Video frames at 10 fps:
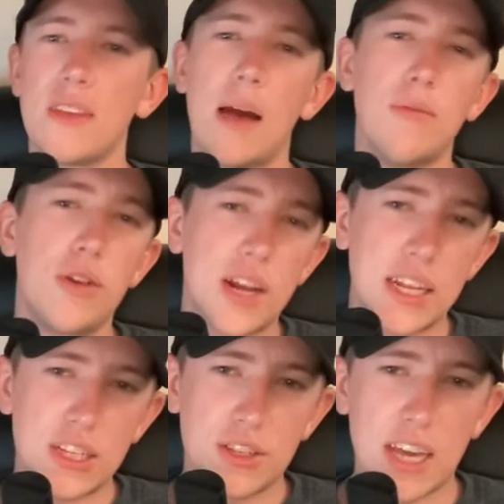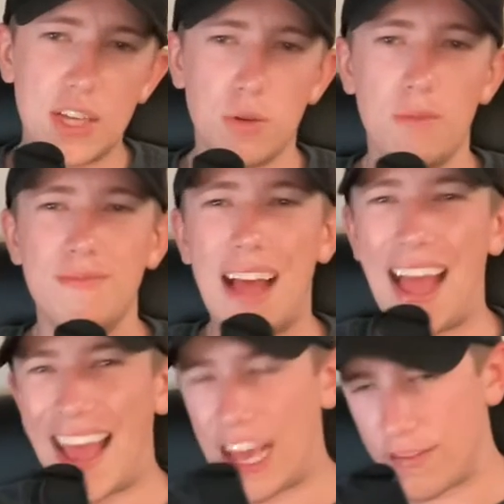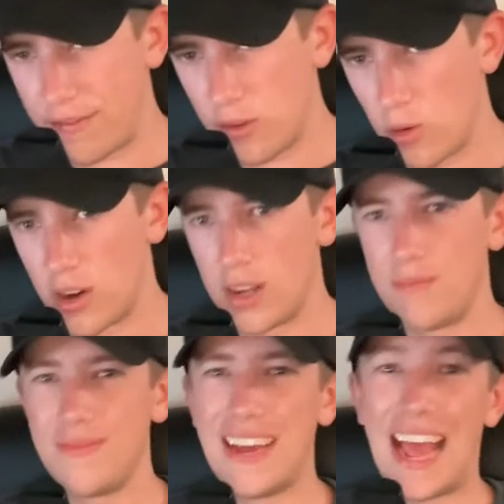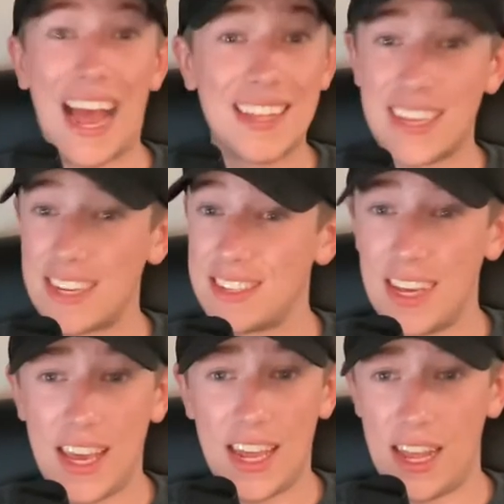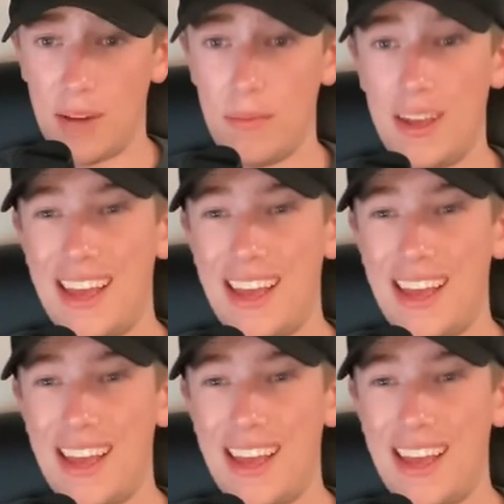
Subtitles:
I'm looking at their schedule. At Florida, at Texas A&M,